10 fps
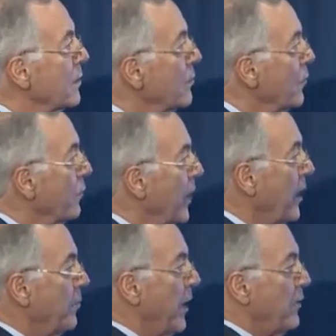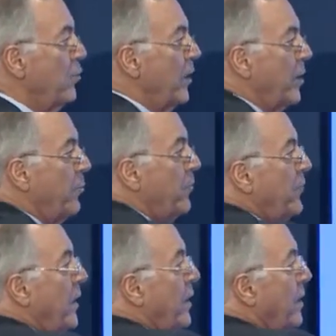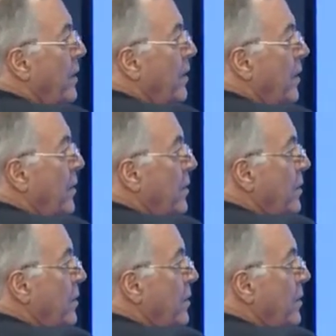we, we had about a 20% uh, uh,